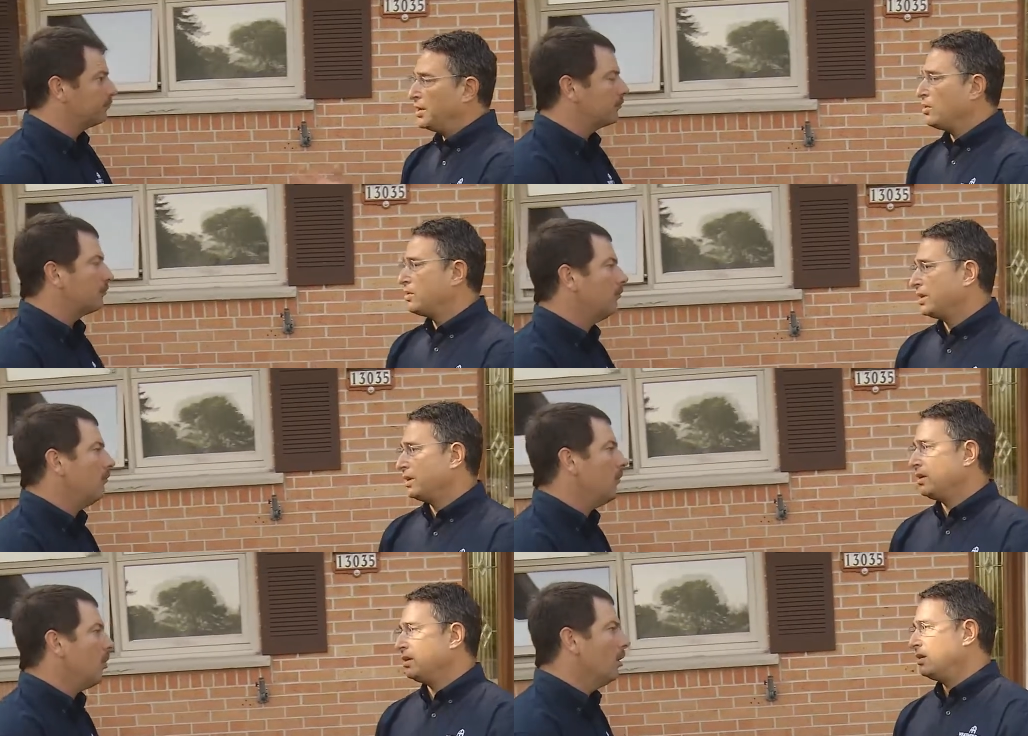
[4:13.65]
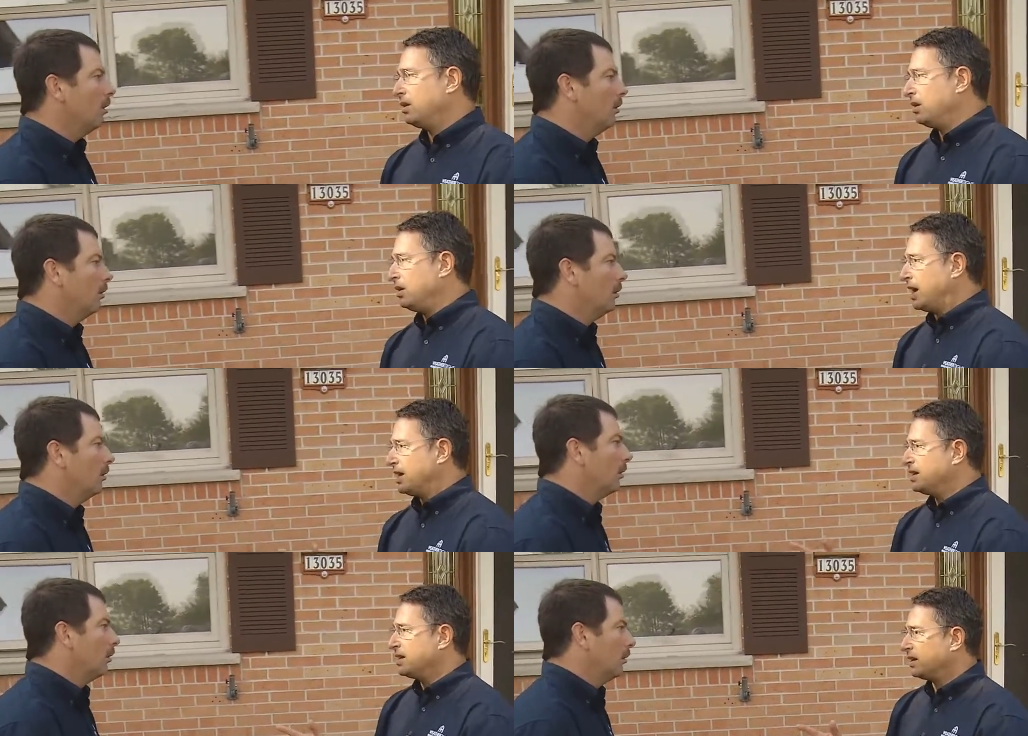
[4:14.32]
Speaker 1: know that uh,
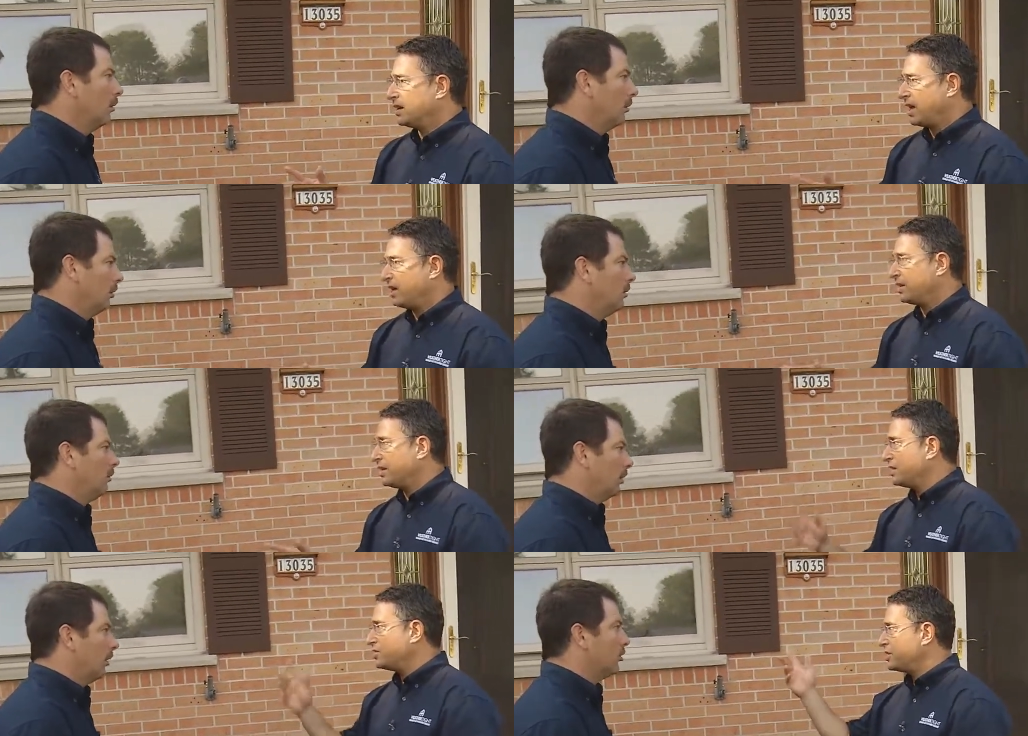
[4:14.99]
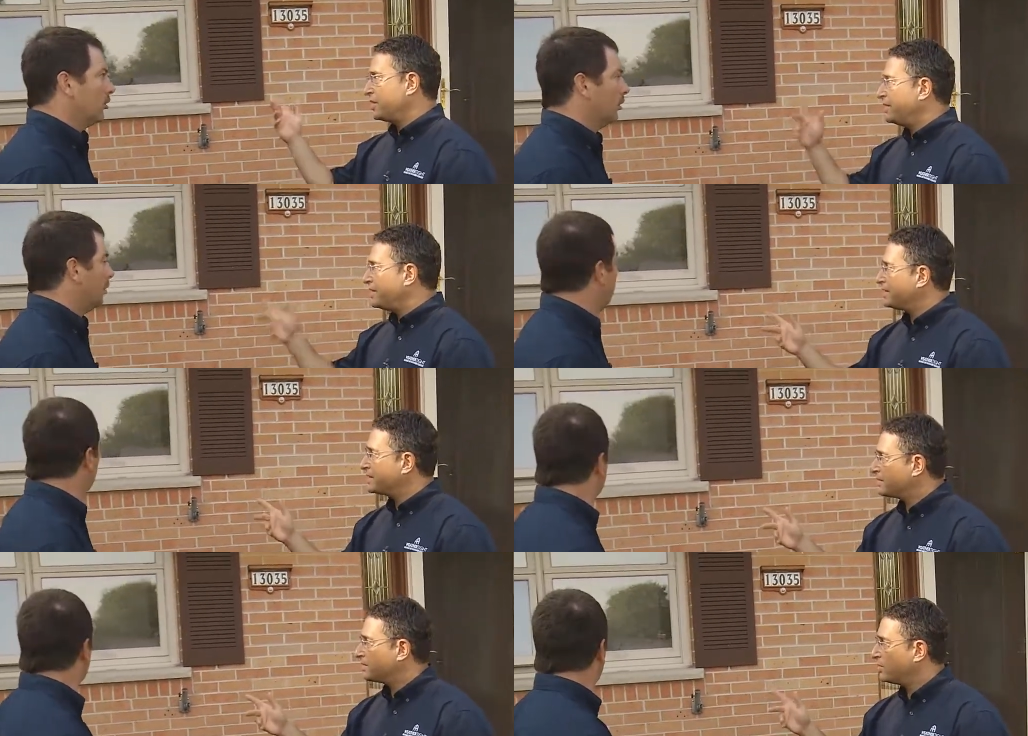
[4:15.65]
I did a calculation on
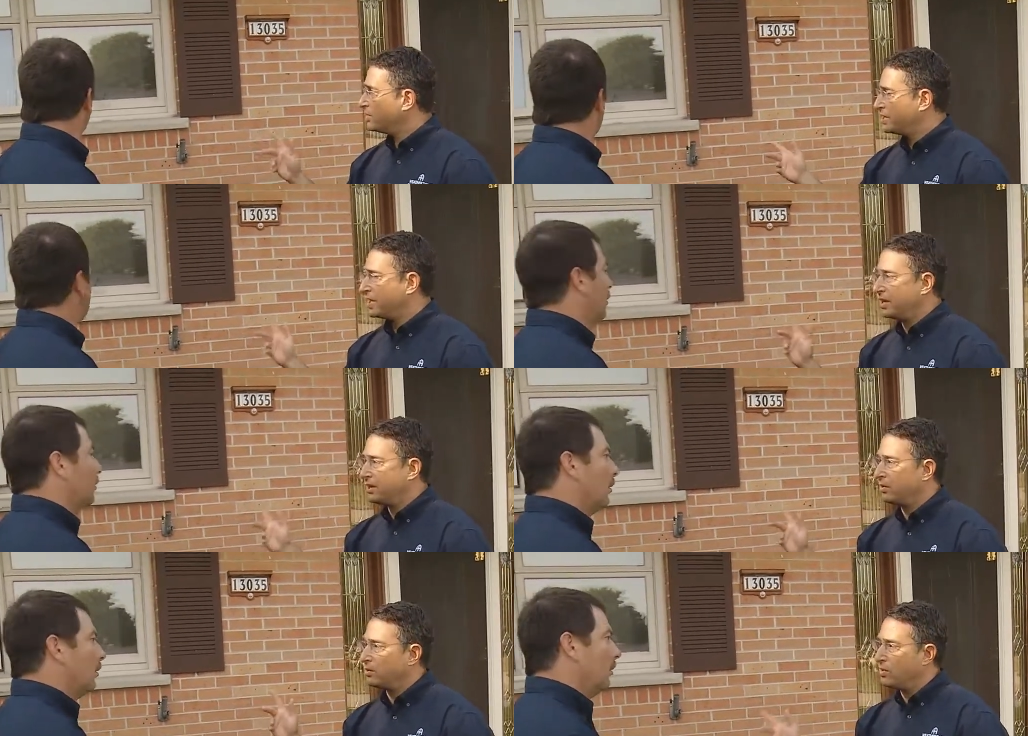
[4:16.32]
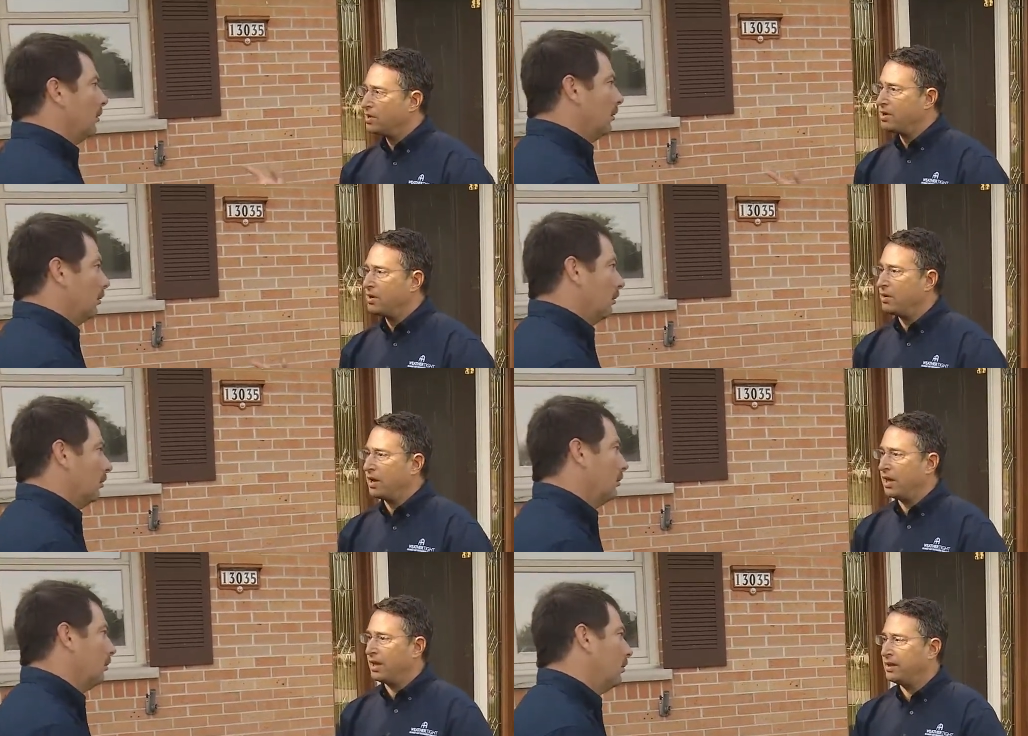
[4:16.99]
this particular window,
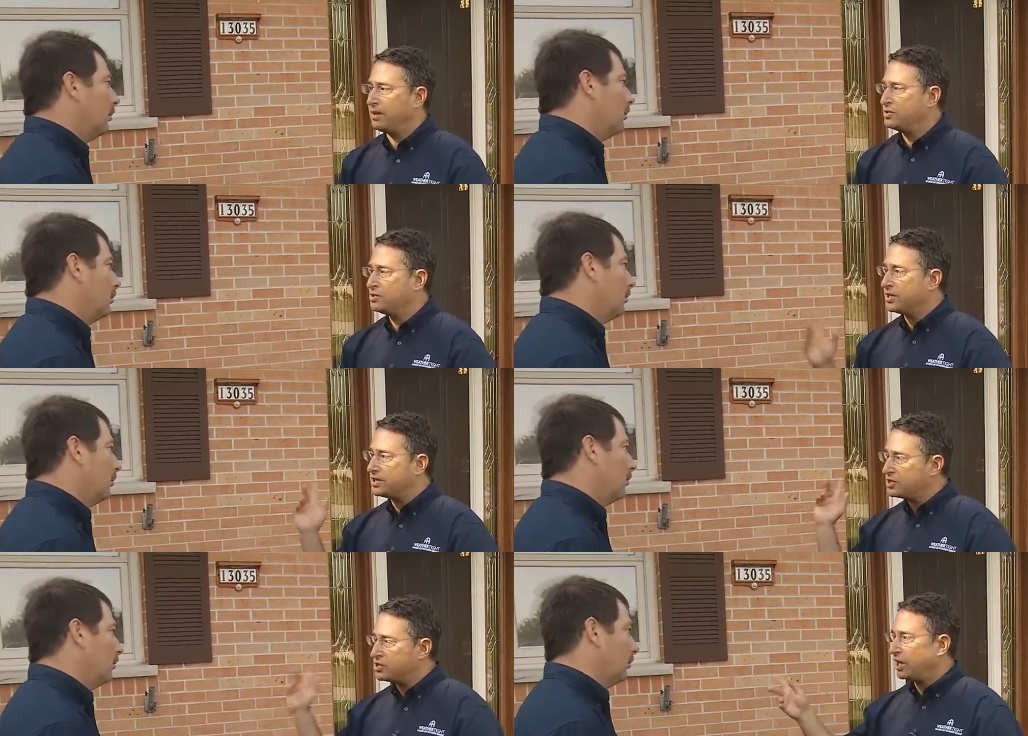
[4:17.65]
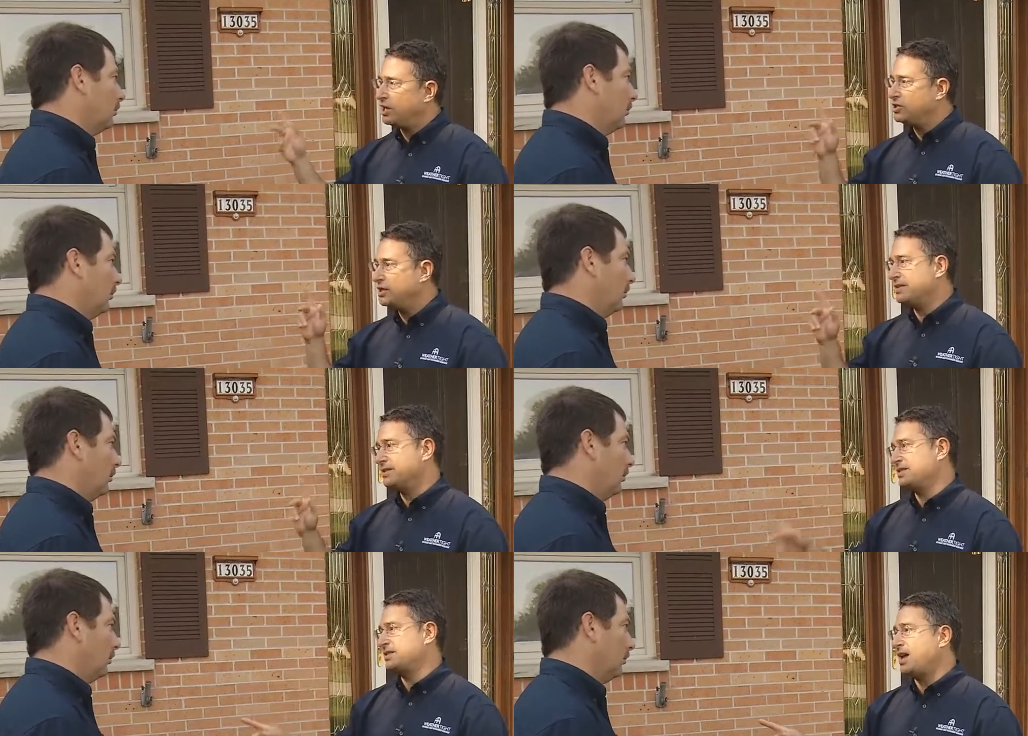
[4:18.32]
and just changing
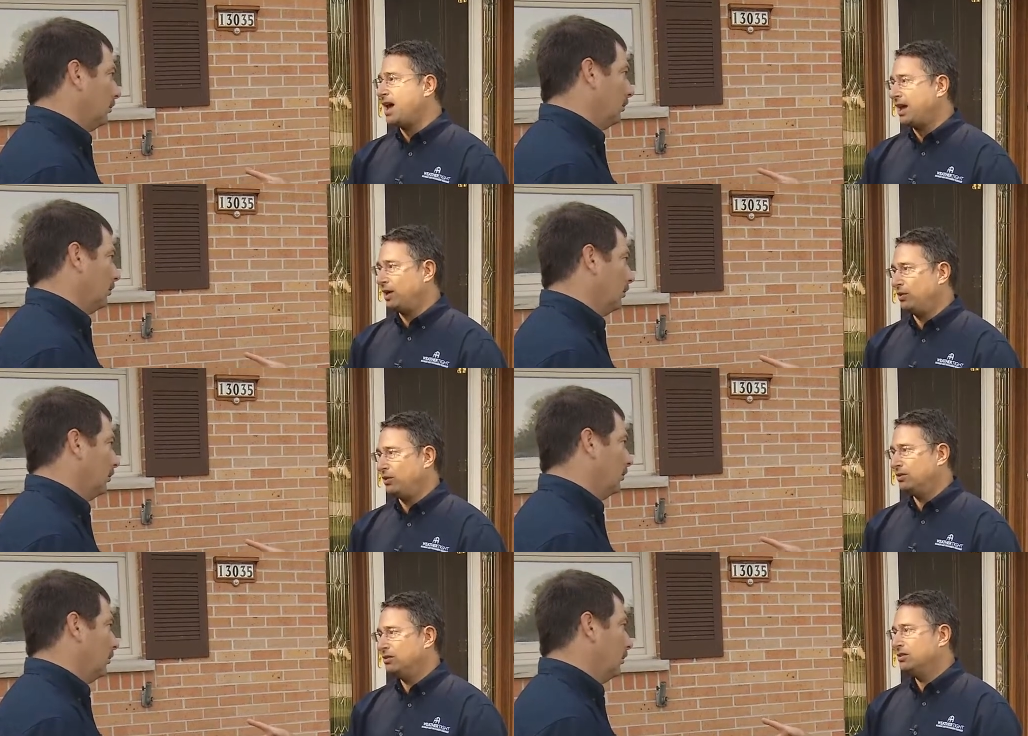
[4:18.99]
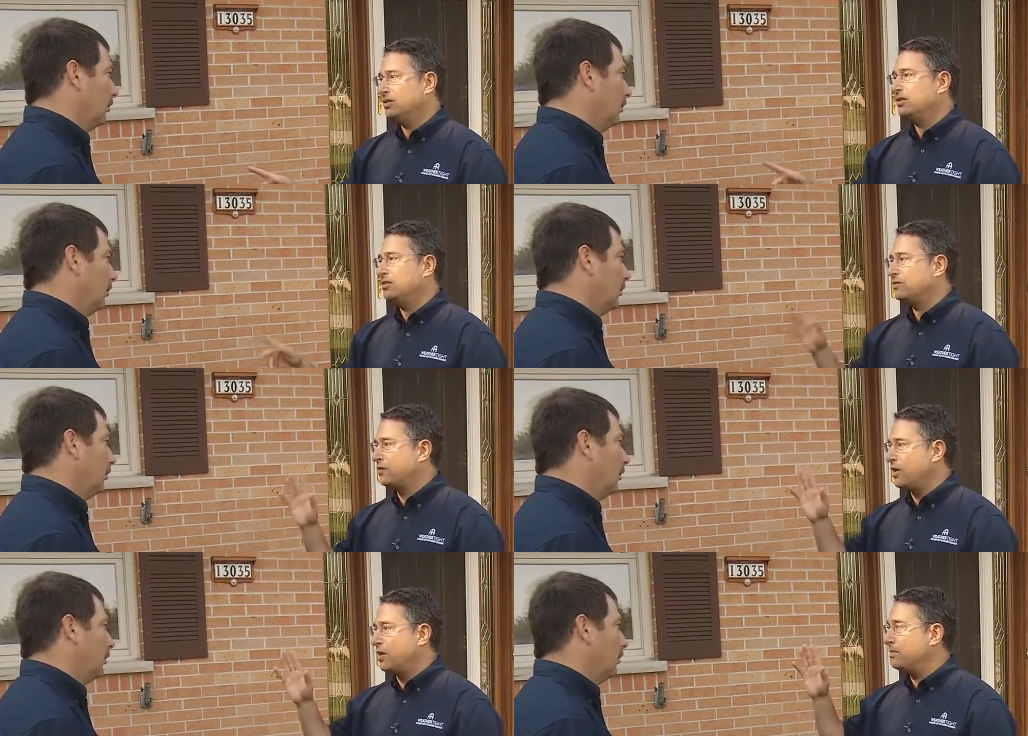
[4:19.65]
the style
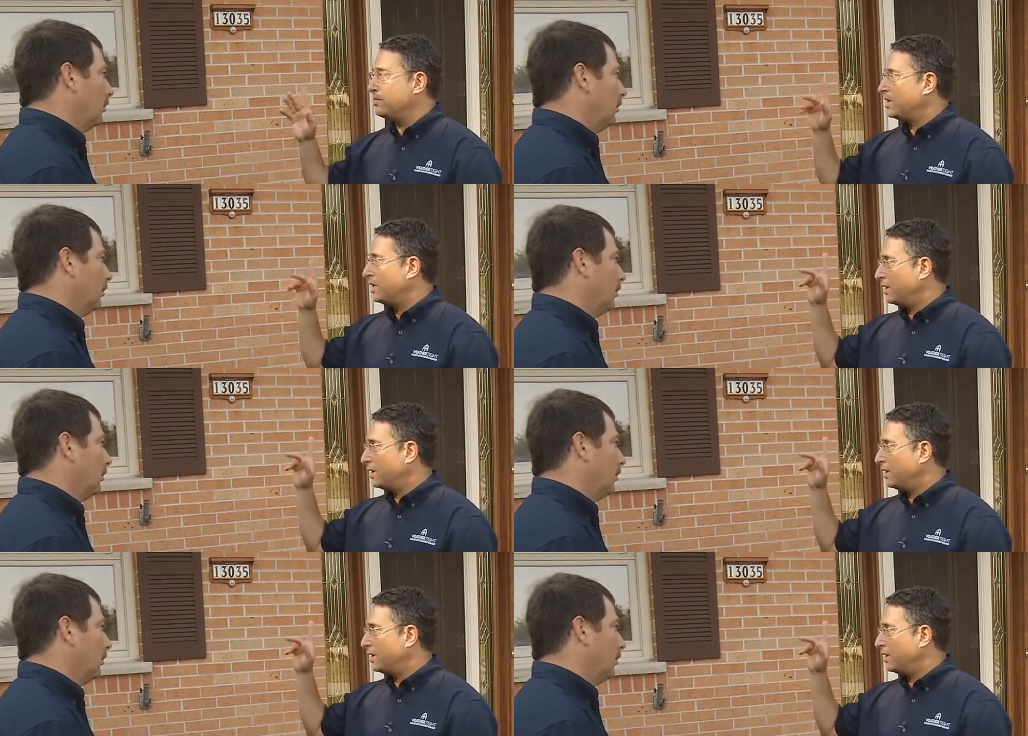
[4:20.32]
from